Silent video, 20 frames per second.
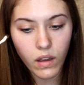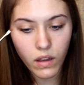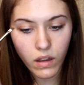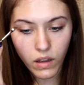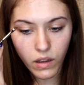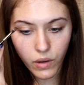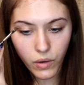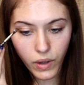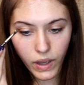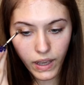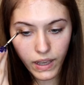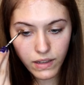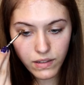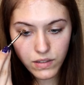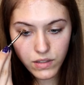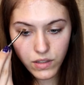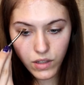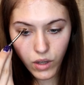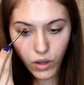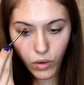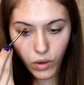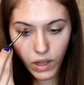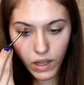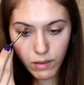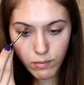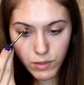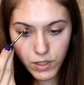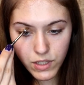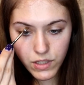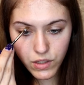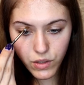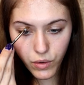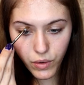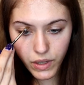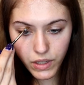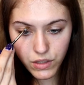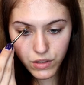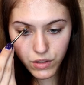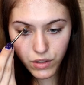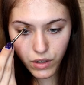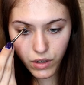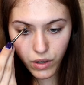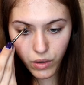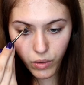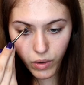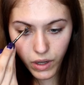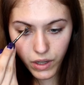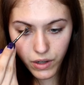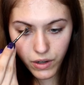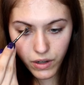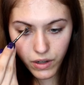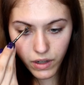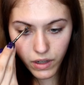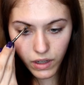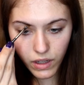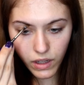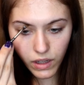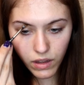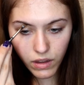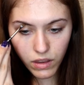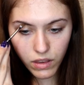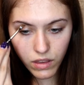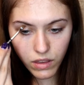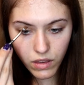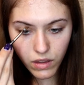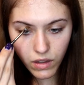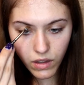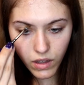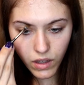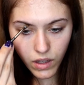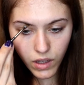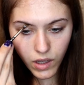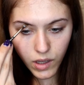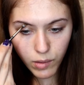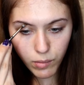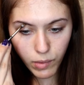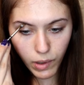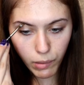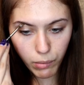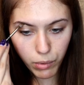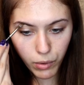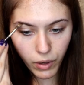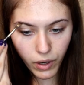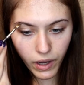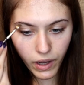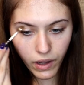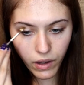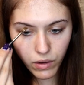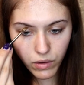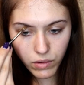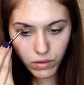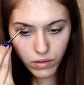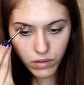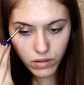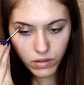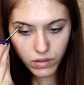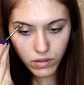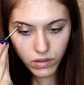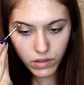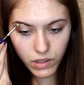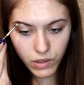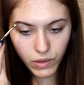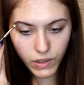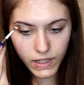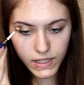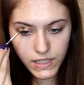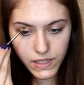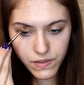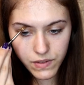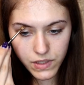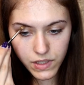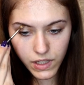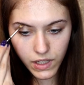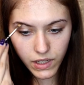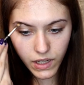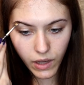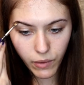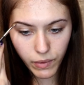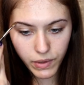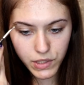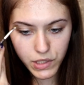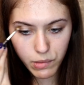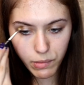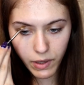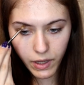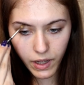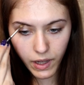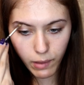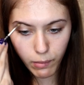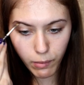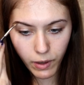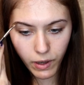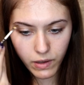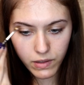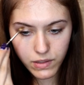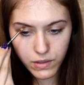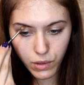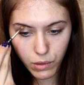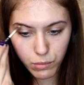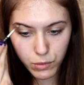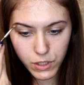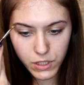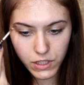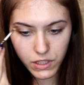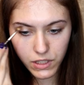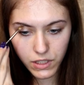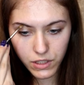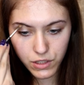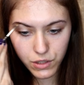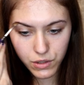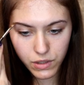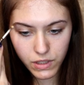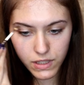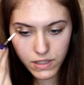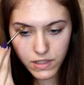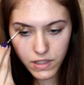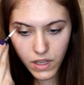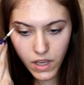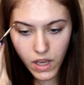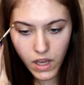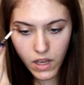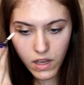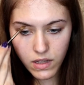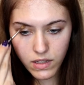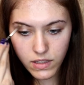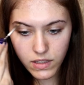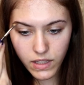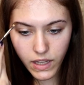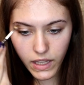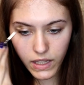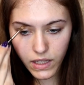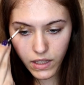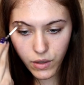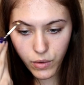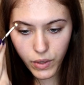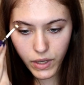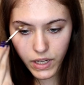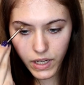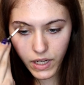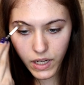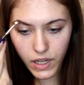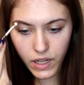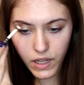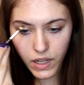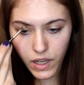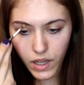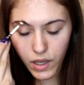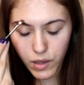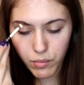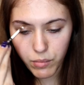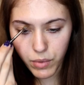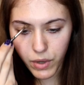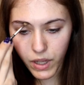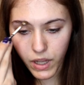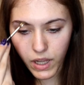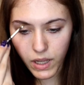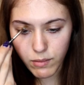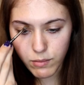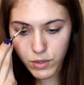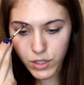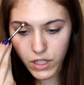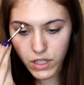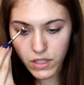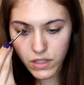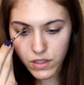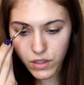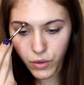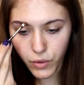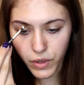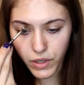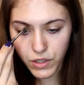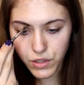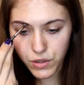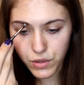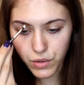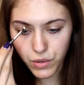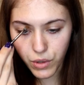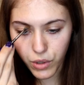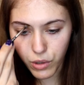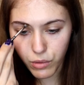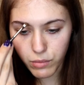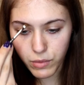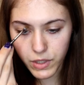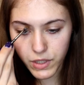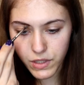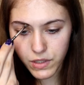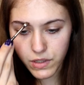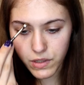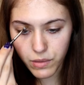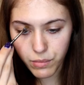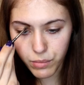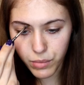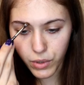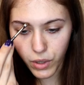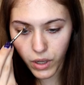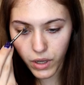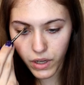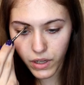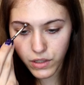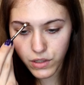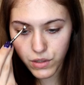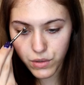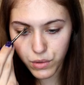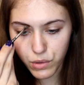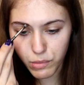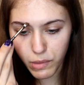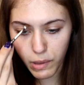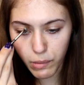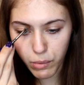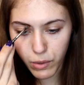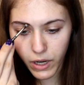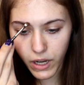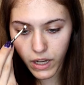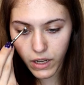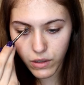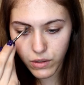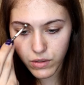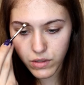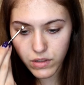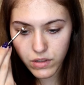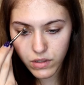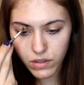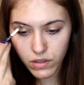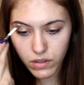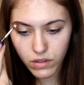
Okay, so I'm just going to go underneath my brow. You guys have seen how I do my eyebrows, so I'm just going to do this slightly quicker, but I'm just going to comb this product through my brows.